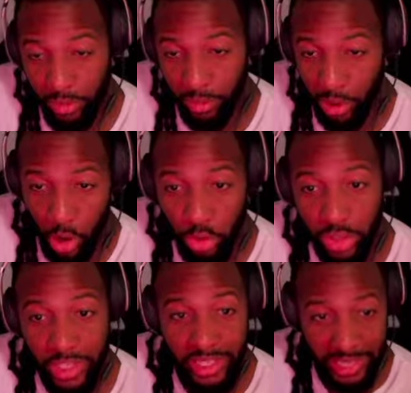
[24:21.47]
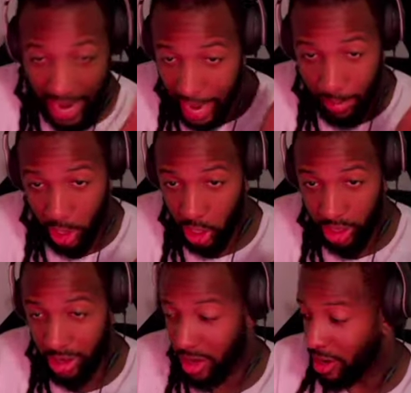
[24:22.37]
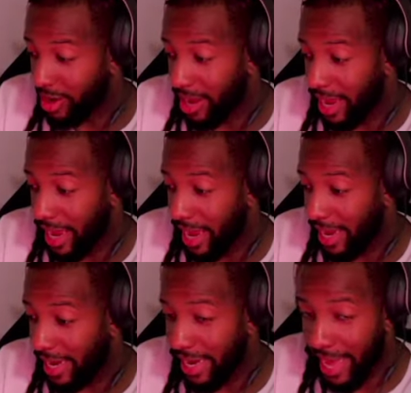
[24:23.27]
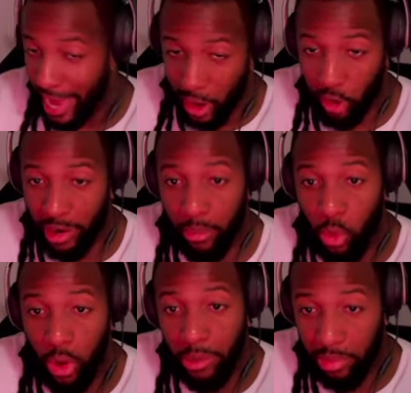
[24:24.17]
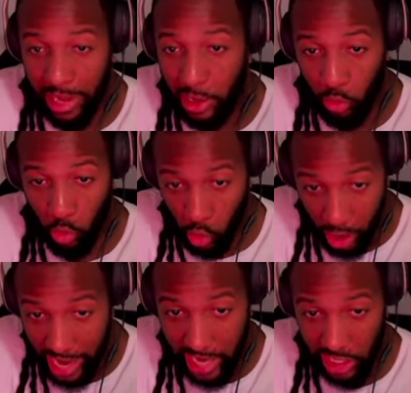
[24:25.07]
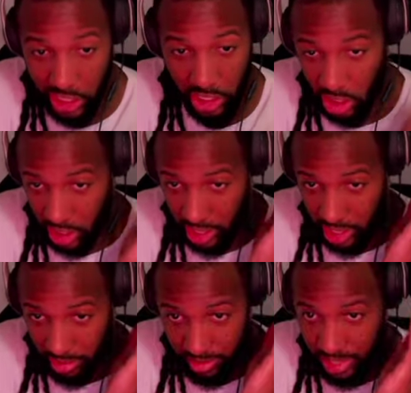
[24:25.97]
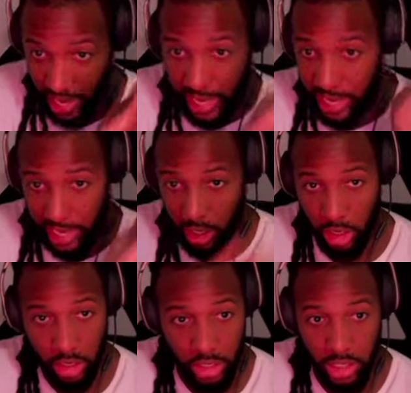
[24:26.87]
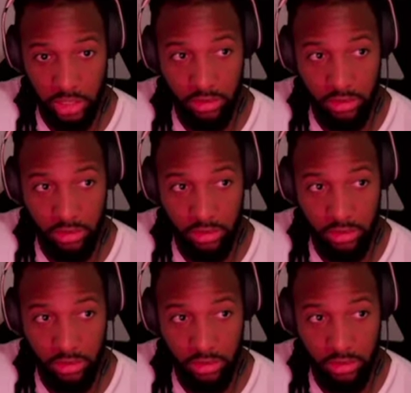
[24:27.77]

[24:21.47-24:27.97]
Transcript: Bro stabbed her and then had her at point blank range and just like detonated her shit.